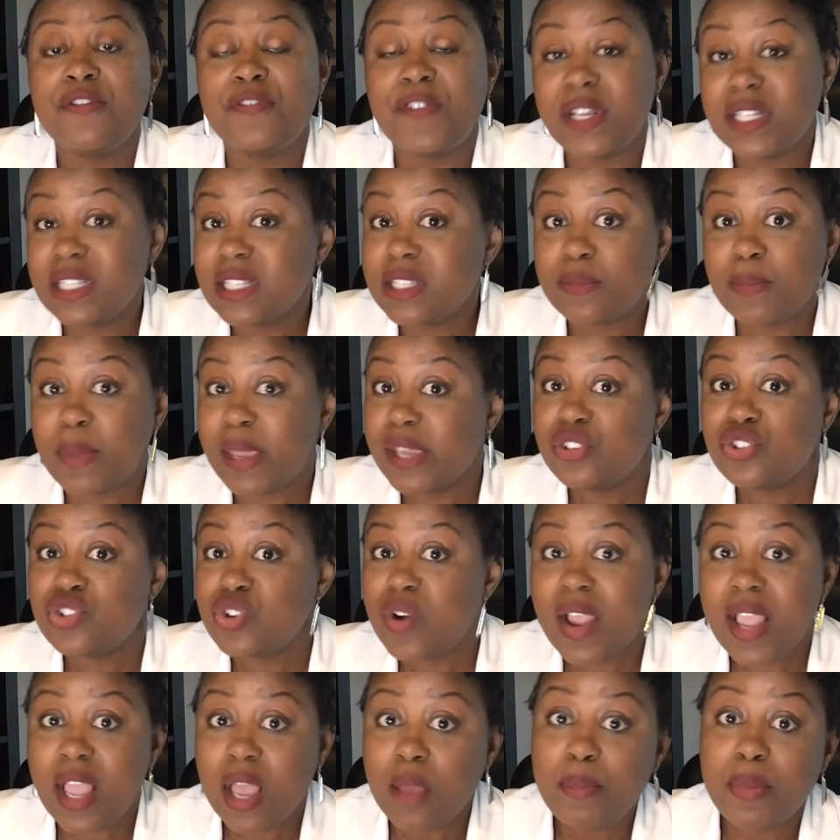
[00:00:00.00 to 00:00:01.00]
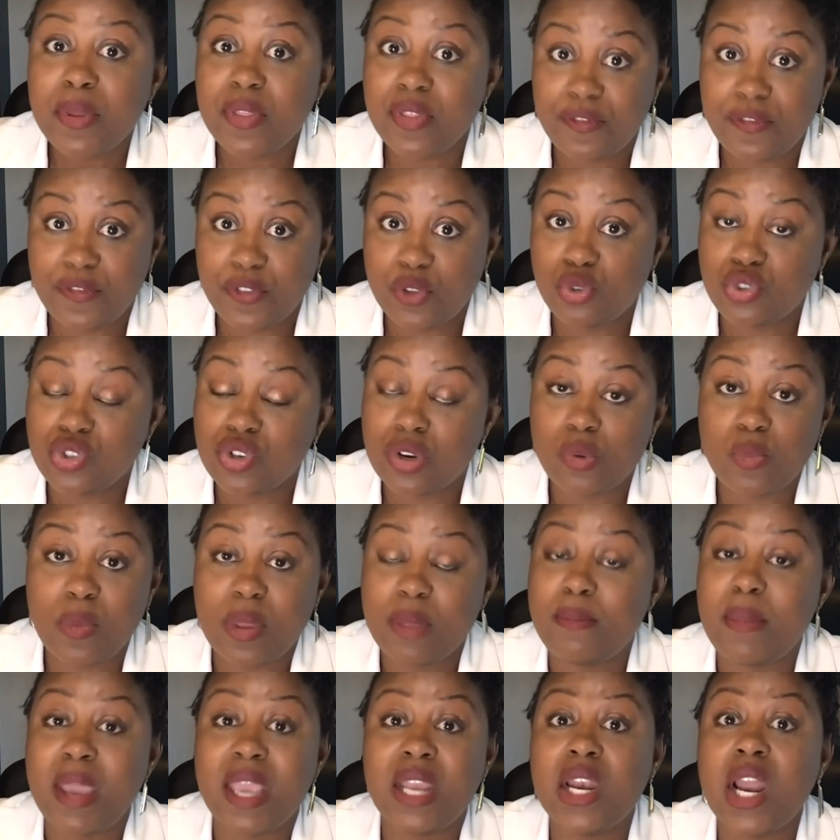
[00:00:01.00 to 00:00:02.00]
funds may dry up in the future
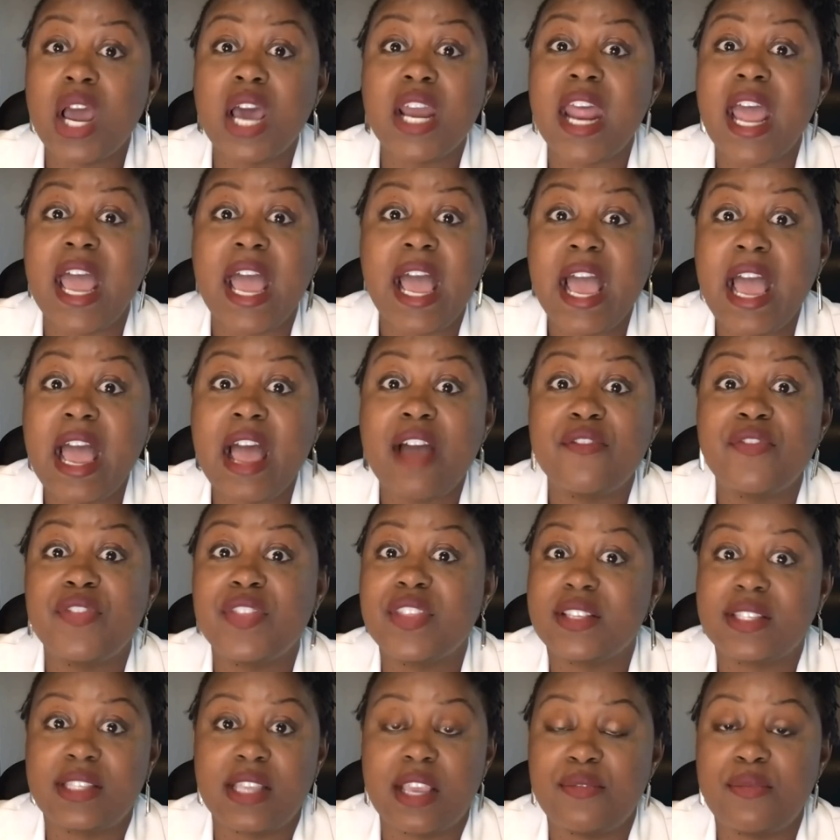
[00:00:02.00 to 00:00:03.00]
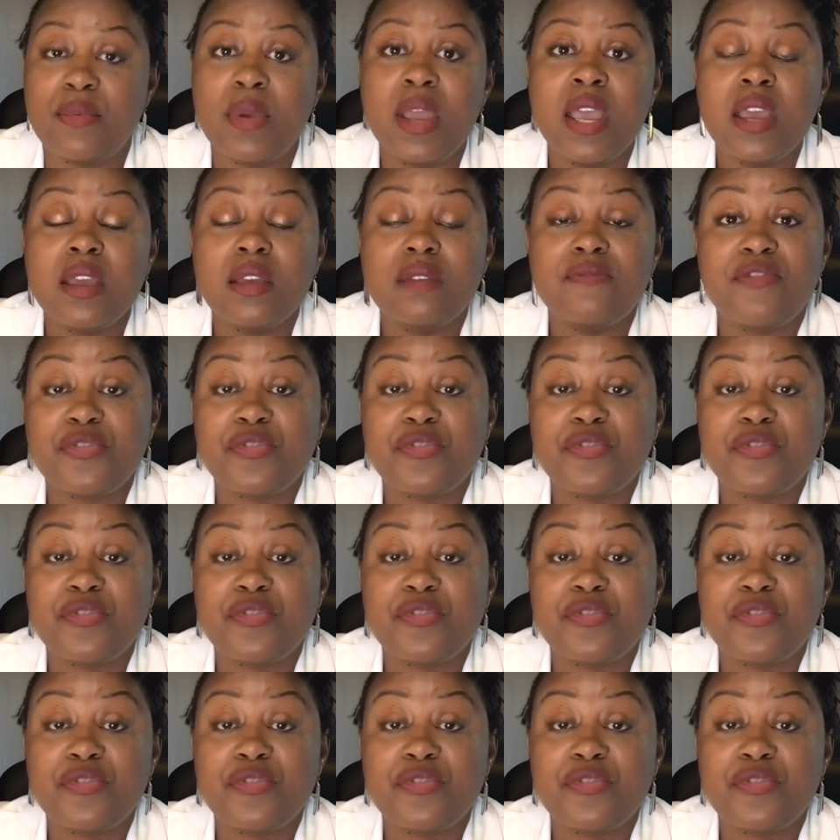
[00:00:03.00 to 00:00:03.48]
and we may not have the same